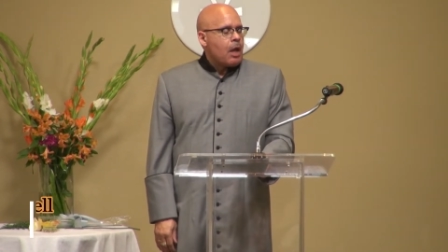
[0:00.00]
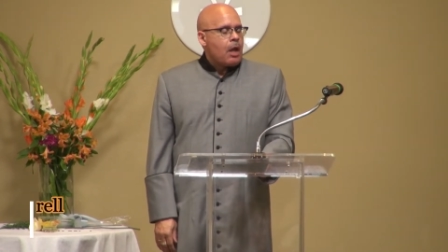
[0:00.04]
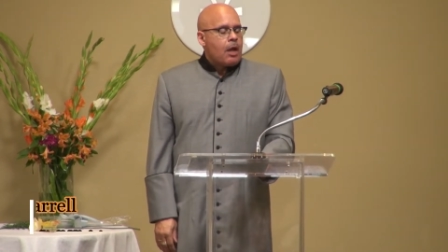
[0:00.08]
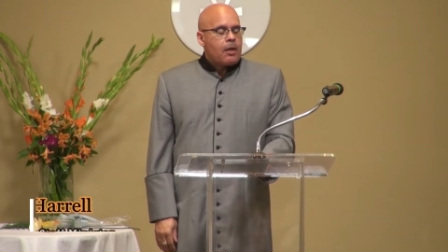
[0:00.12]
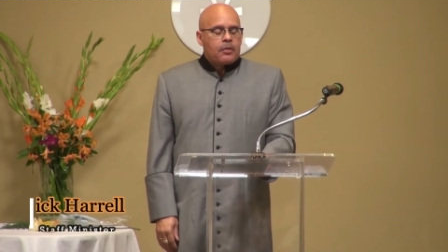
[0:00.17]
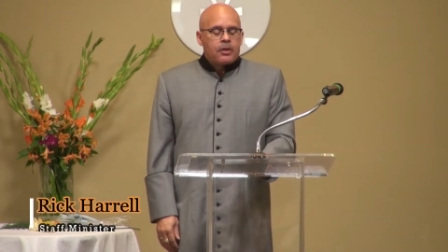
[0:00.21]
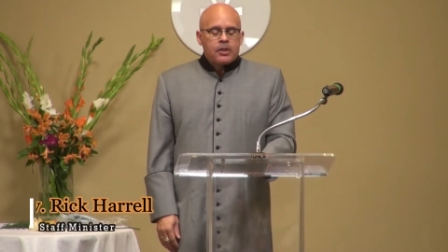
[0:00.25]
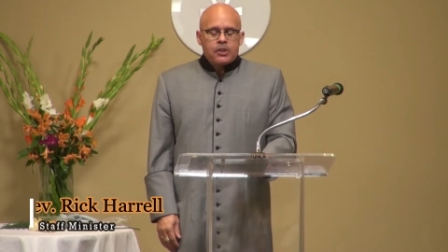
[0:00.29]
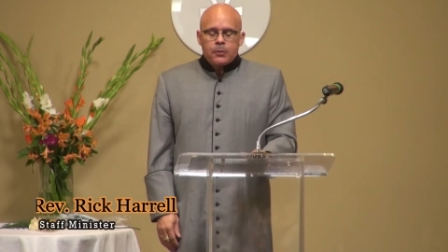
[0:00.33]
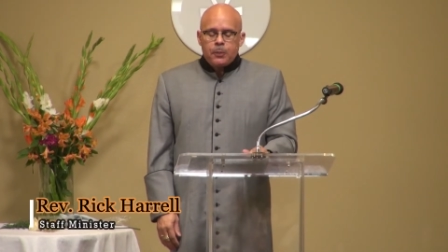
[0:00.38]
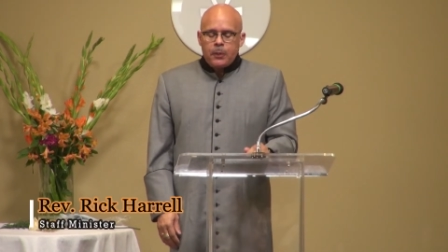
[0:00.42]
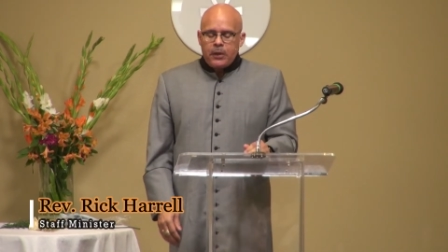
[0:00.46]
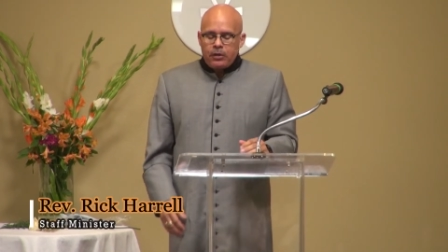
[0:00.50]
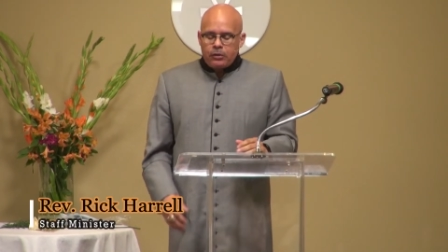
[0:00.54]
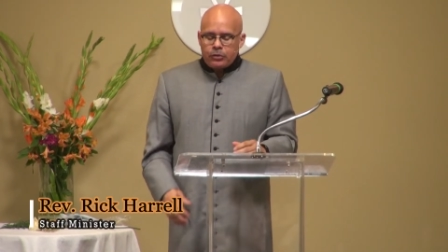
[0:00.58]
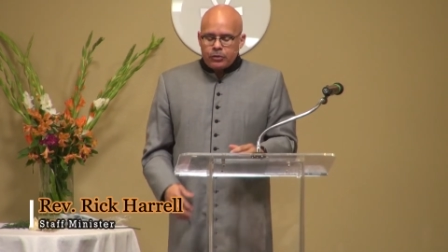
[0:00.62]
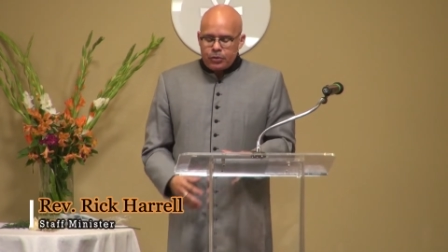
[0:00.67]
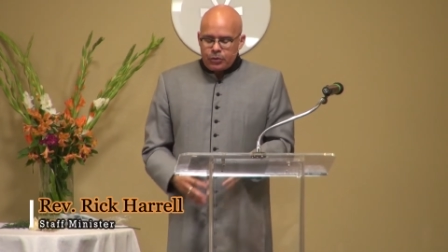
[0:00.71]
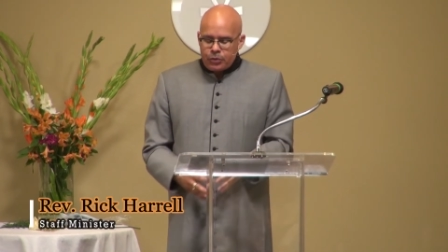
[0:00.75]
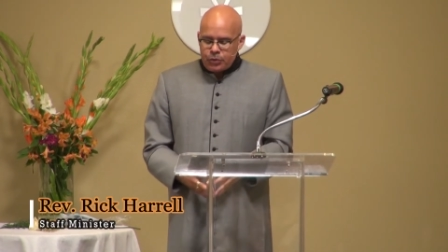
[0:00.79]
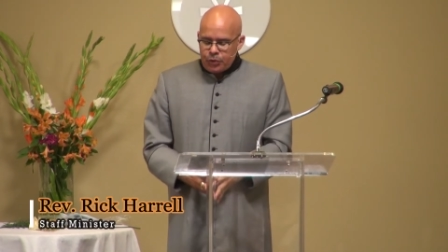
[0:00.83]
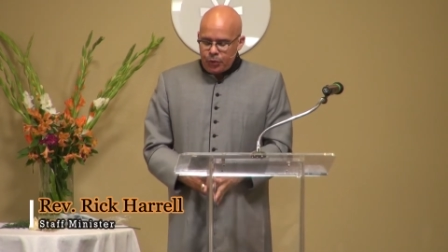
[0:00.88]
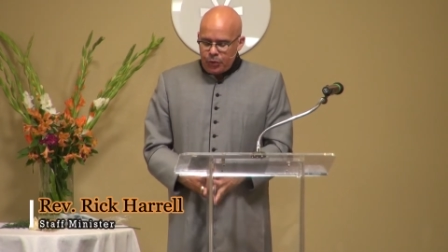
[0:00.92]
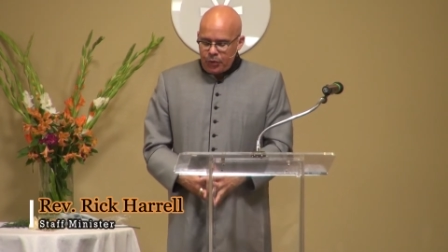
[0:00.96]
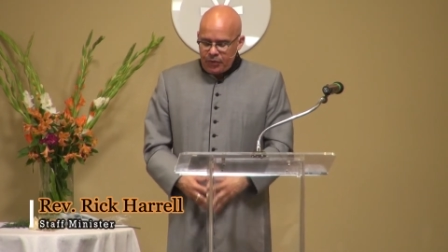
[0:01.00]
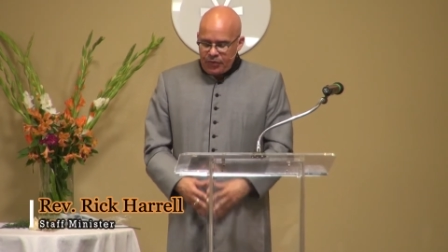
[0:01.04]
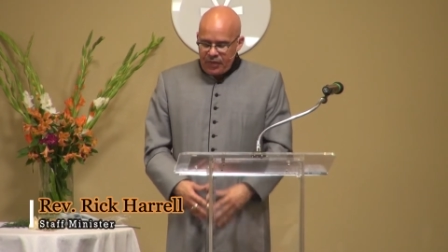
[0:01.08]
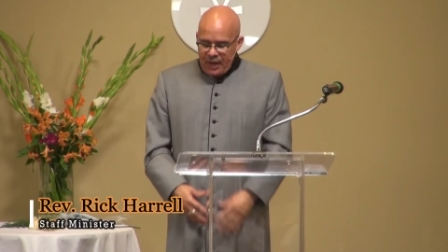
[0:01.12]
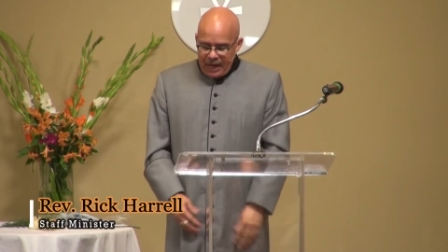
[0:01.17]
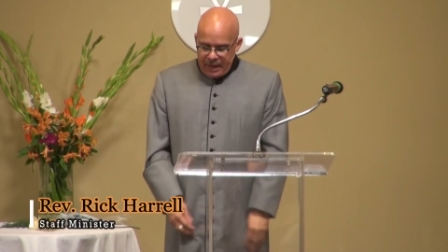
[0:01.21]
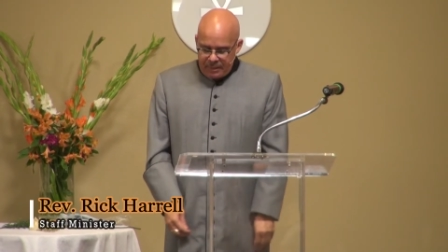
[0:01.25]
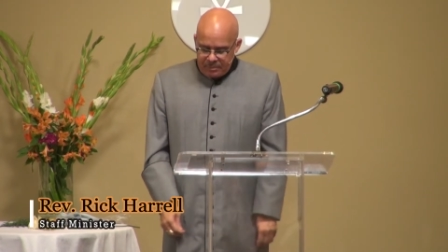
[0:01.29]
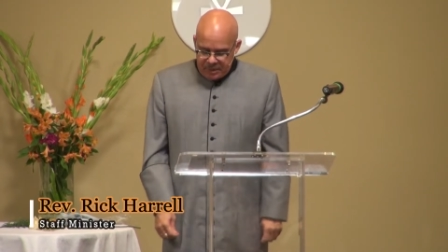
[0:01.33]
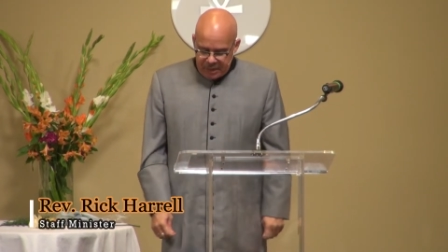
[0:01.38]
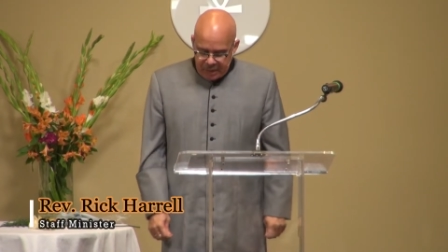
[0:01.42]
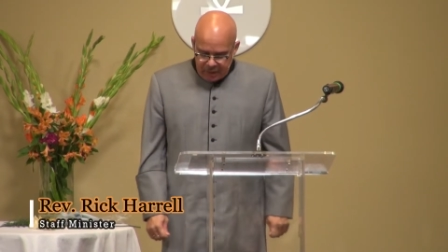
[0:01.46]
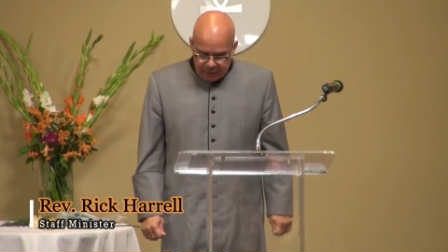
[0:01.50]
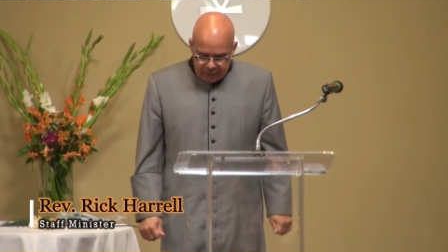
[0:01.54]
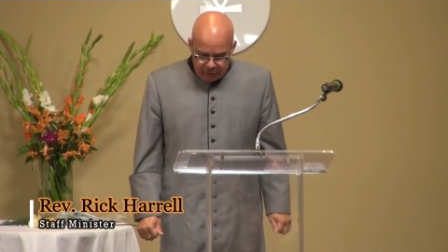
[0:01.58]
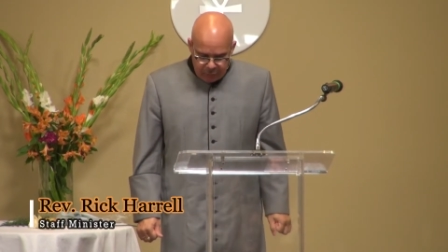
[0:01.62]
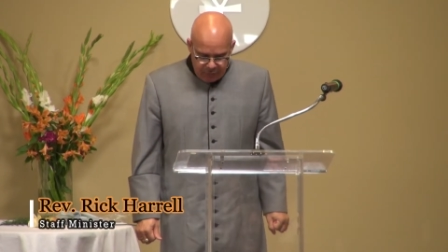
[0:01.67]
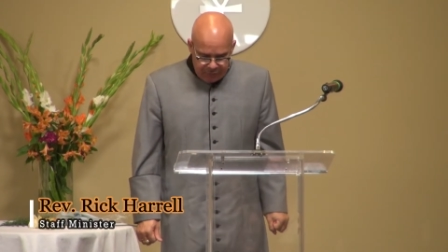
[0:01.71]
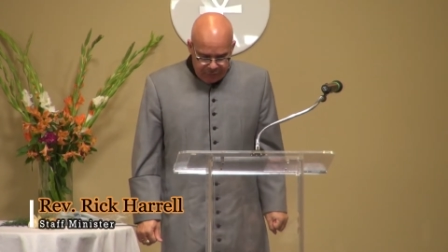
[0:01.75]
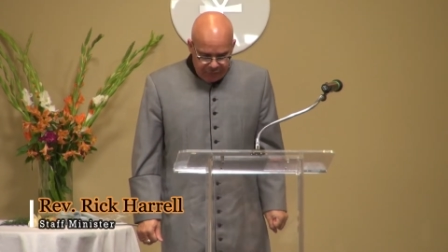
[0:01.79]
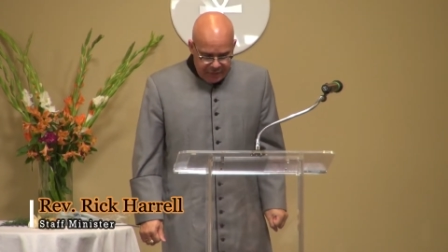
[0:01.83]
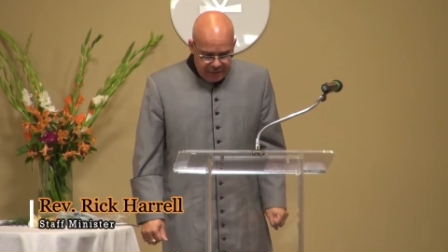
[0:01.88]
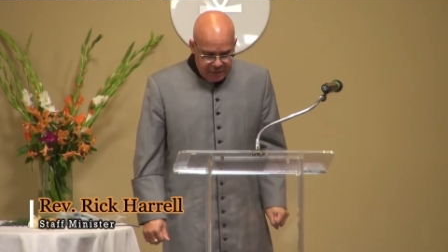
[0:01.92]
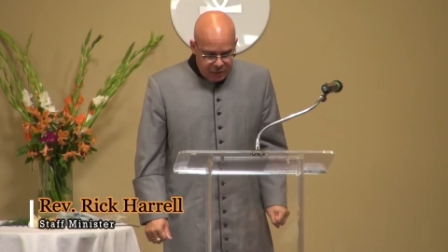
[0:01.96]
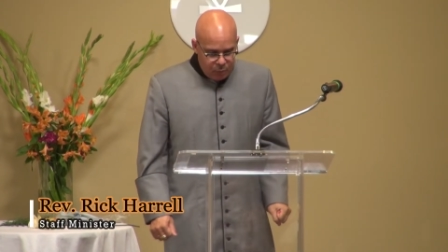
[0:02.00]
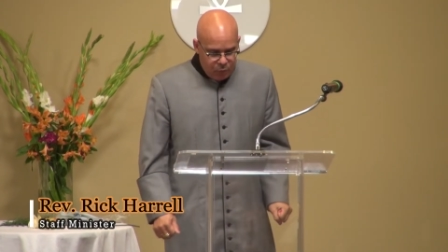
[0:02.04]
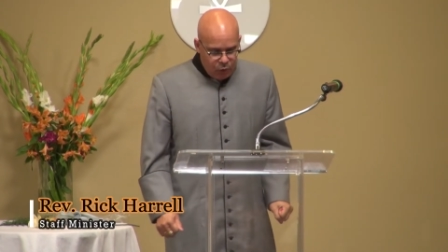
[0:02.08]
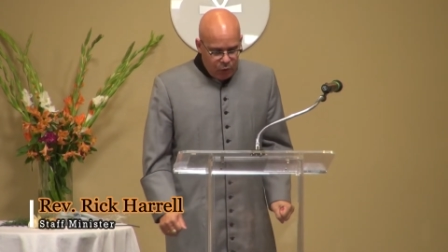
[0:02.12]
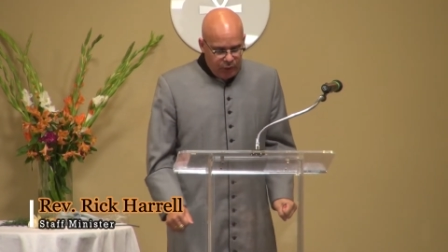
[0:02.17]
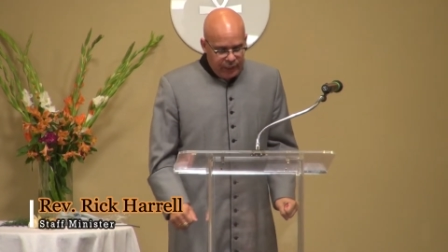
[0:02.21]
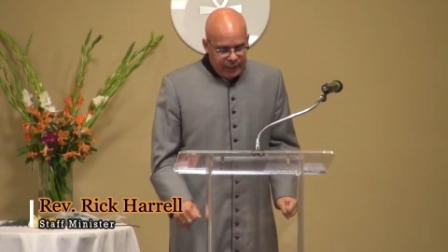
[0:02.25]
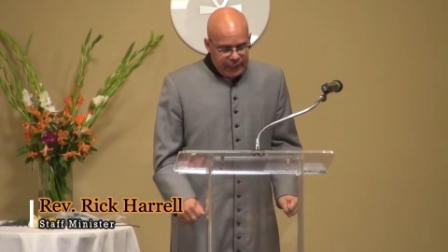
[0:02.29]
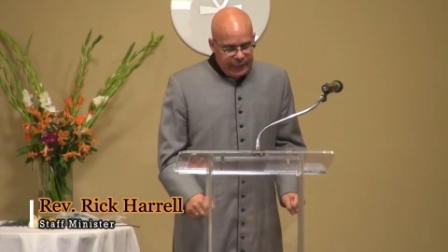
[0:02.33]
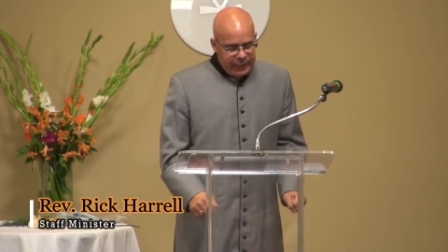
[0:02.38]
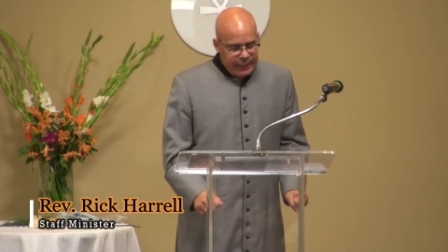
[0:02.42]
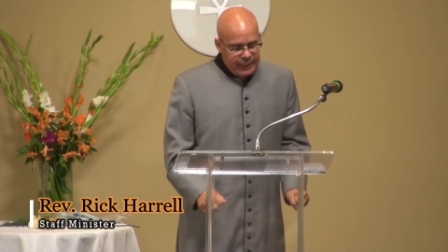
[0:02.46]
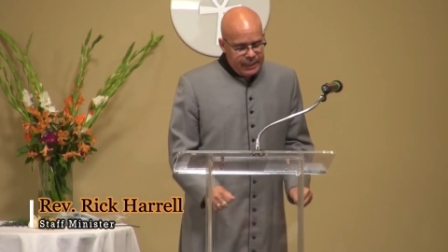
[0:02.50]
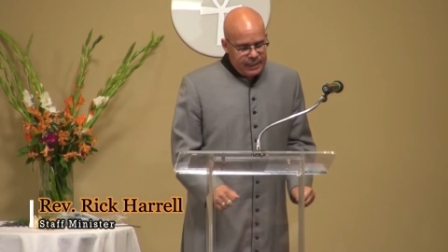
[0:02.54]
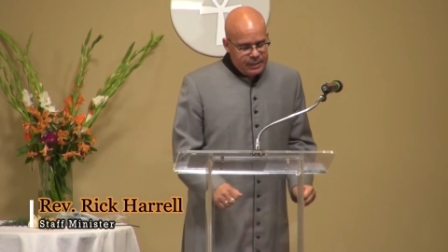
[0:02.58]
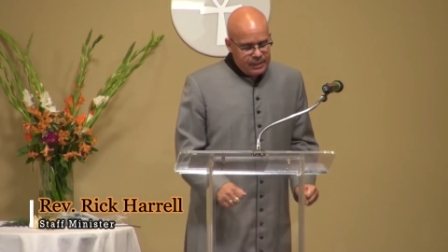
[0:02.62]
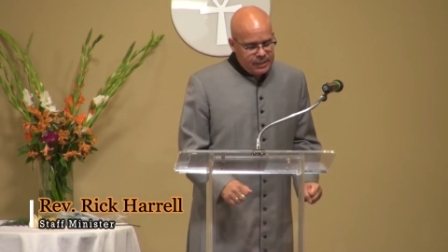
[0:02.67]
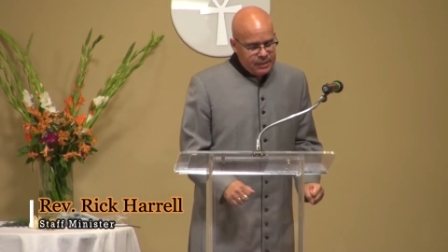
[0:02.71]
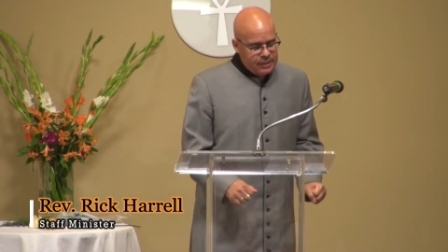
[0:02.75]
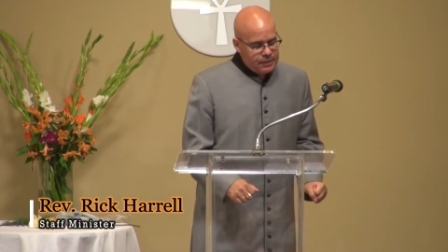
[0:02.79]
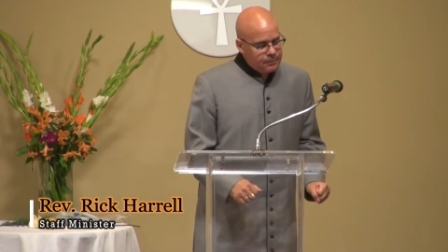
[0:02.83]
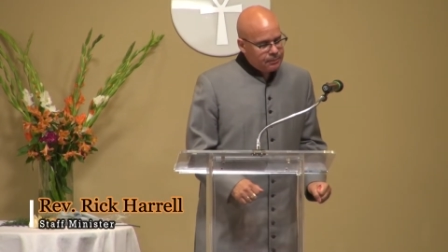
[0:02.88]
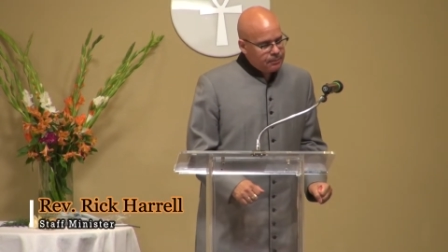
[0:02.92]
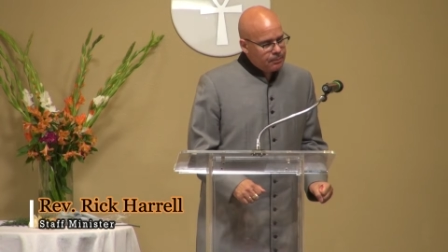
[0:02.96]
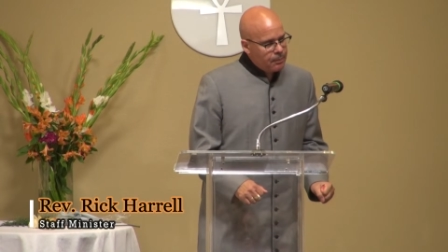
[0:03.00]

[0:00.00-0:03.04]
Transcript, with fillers: The spiritual truth I am dealing with this morning is,